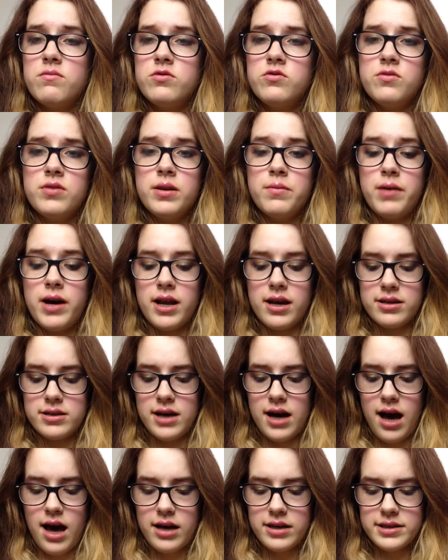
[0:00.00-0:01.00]
during the panic
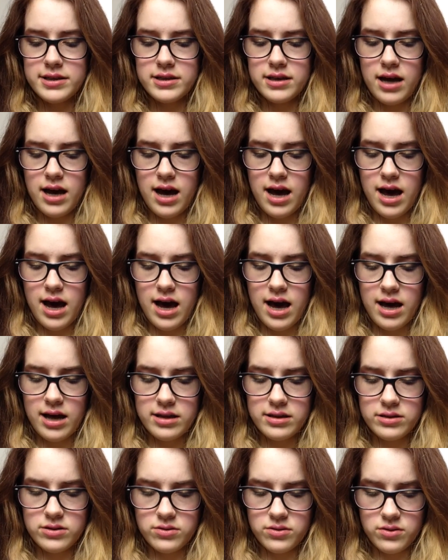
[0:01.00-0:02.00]
attacks,
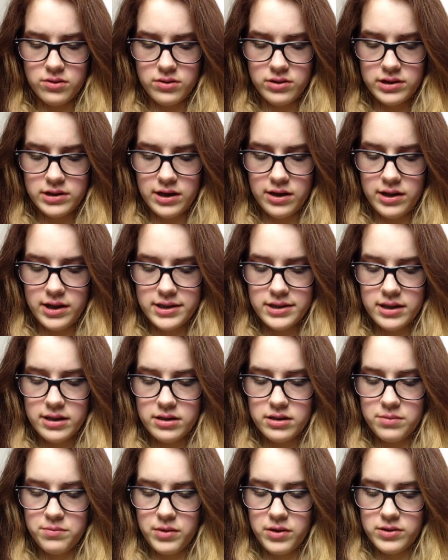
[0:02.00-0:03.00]
and also listening
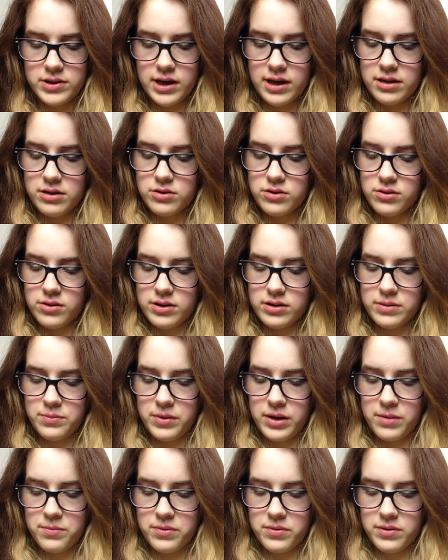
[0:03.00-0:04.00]
to music and talking to
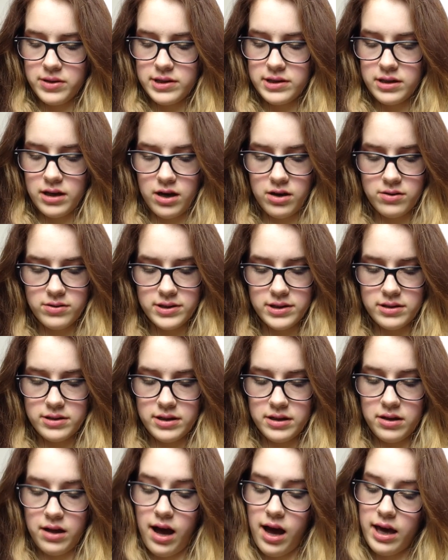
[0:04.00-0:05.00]
people in circles
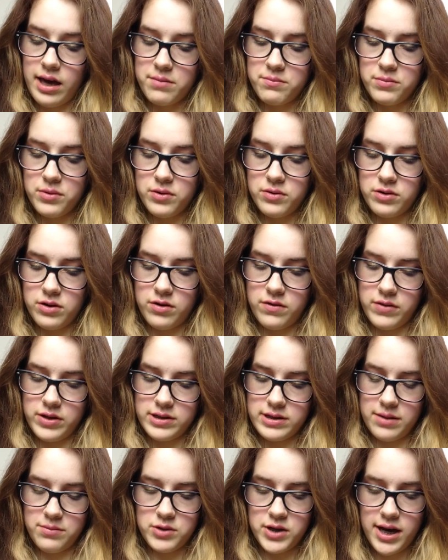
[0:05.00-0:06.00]
until I am bored of the
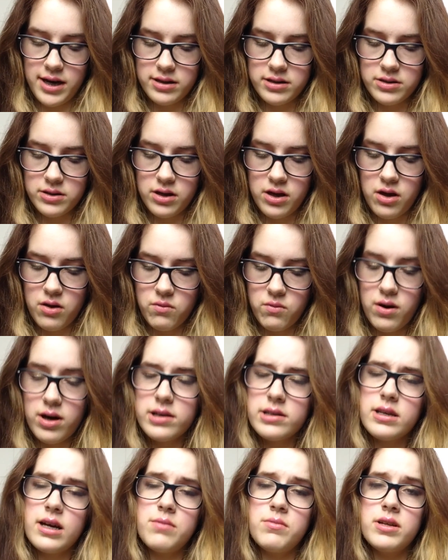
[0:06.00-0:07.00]
subject.
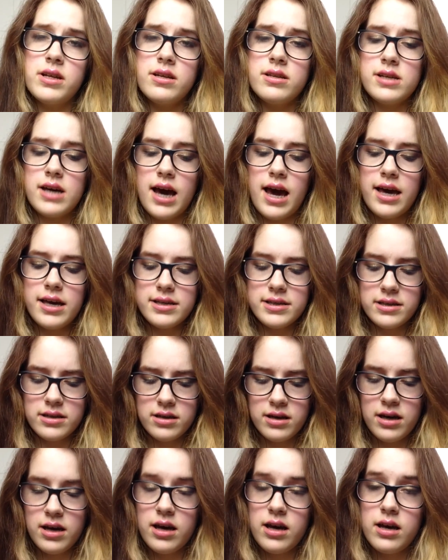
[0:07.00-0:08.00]
Worst time of the days.
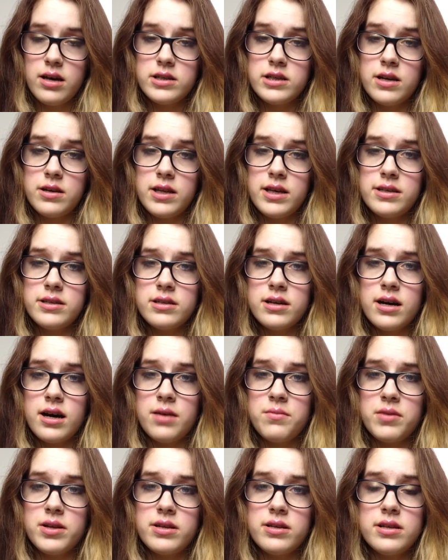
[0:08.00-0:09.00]
So this
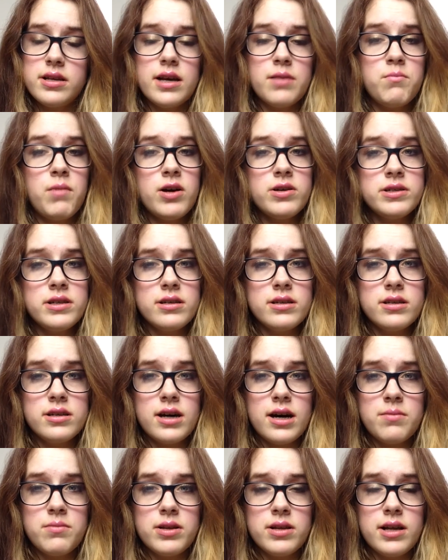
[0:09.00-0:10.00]
time, most of the
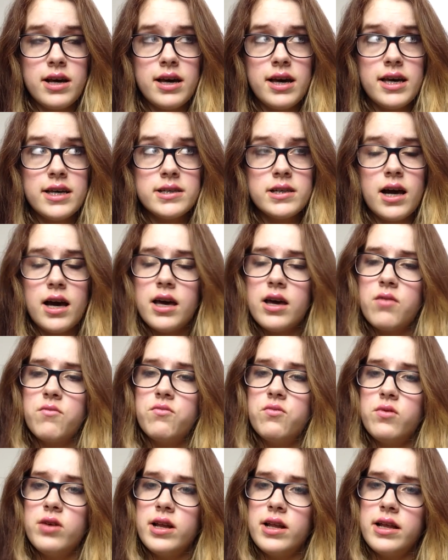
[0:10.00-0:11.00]
time of the day is like
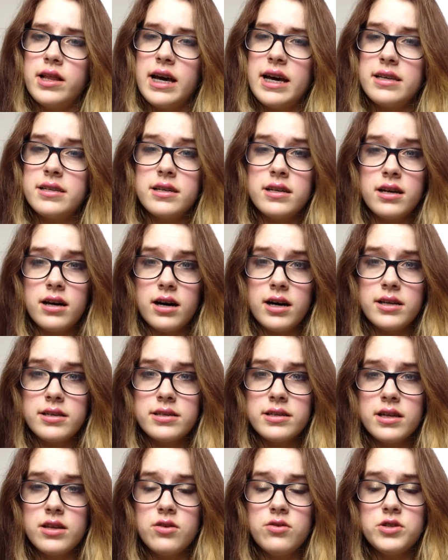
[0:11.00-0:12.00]
really late at night,
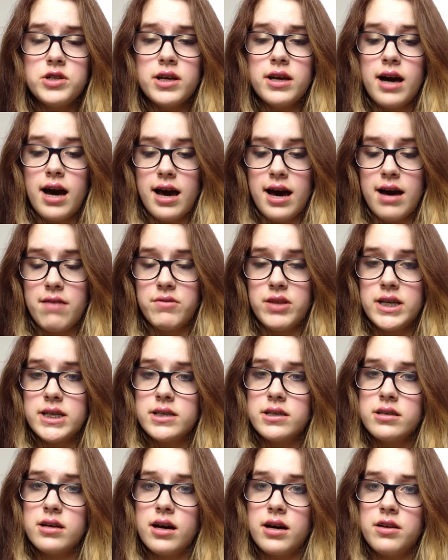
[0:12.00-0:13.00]
and usually I have
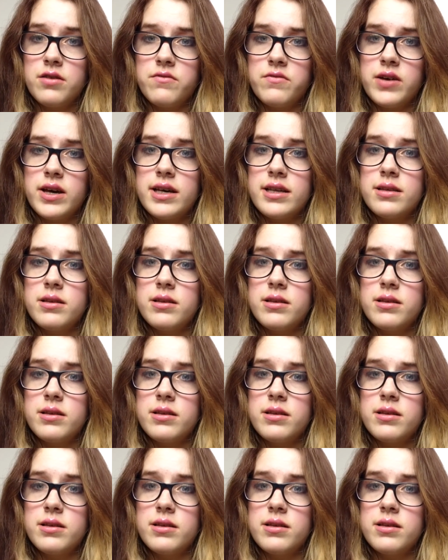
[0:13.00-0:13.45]
these kind of